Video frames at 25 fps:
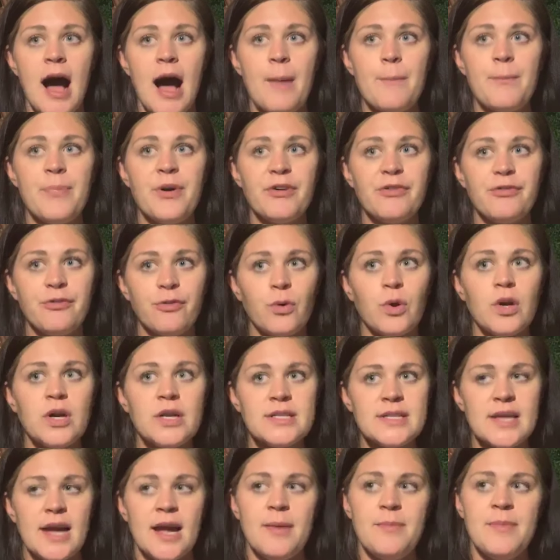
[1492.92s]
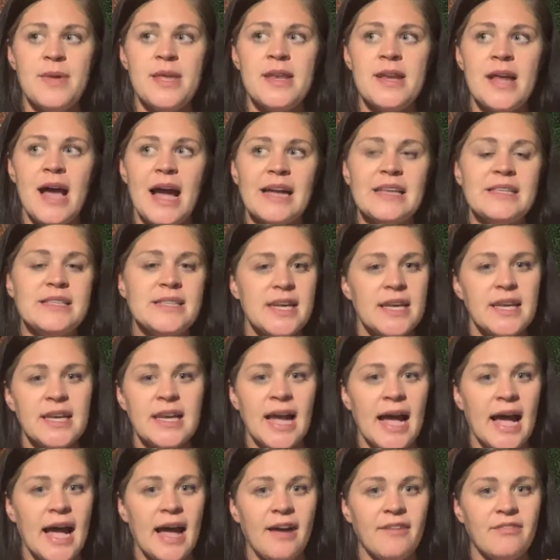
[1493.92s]
Before Diamond, I didn't
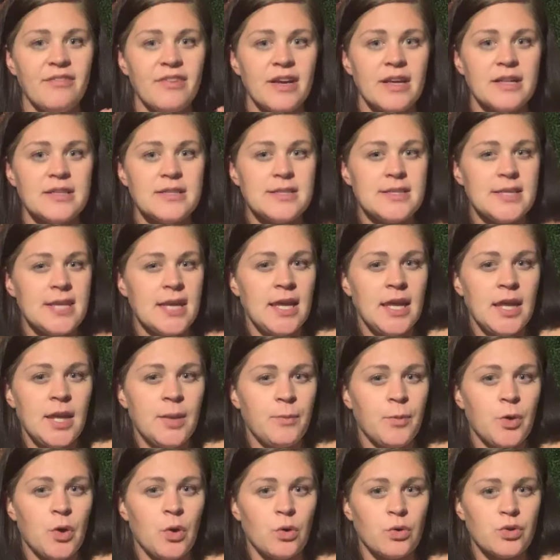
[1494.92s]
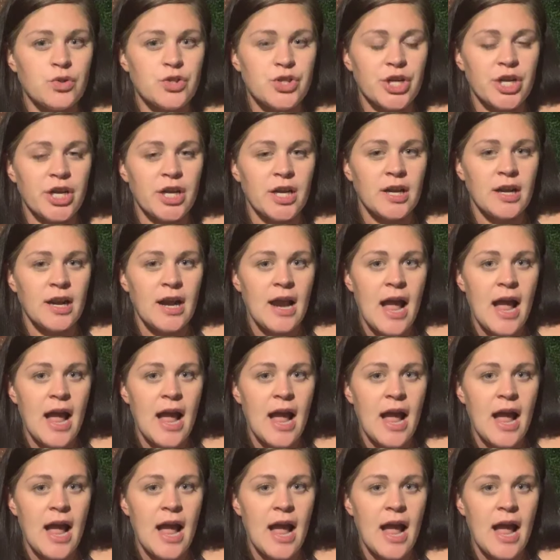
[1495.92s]
have a team culture.